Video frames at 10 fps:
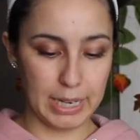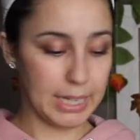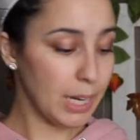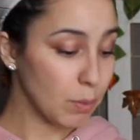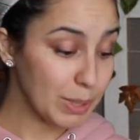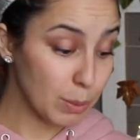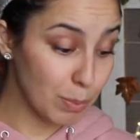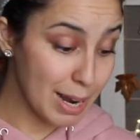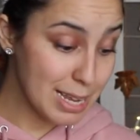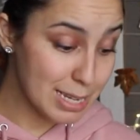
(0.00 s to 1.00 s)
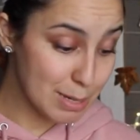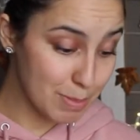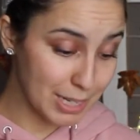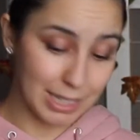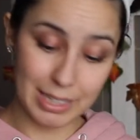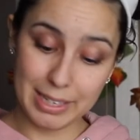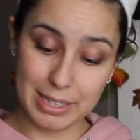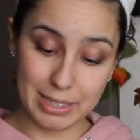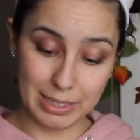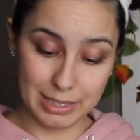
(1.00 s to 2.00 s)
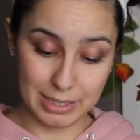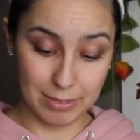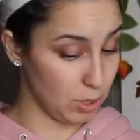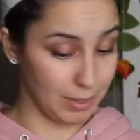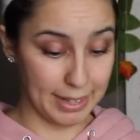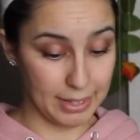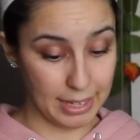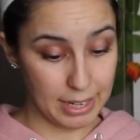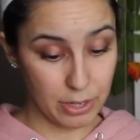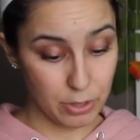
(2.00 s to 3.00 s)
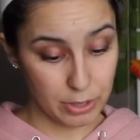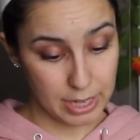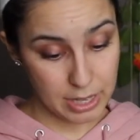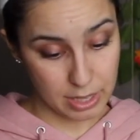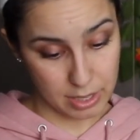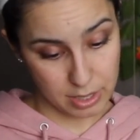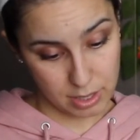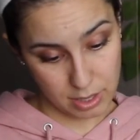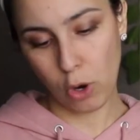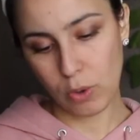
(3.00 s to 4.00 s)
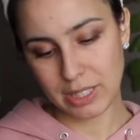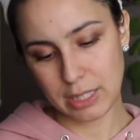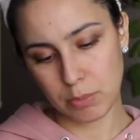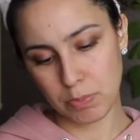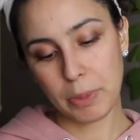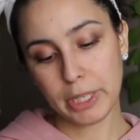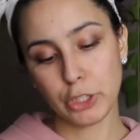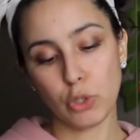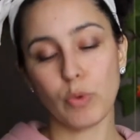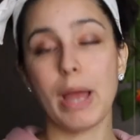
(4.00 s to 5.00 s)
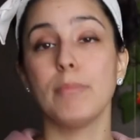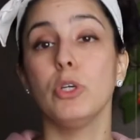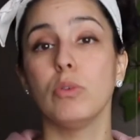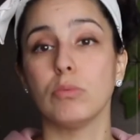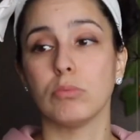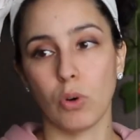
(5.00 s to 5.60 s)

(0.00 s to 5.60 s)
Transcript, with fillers: I can't read the rest because, well, I can't understand this. Oh, it says Pikachu Ramyun.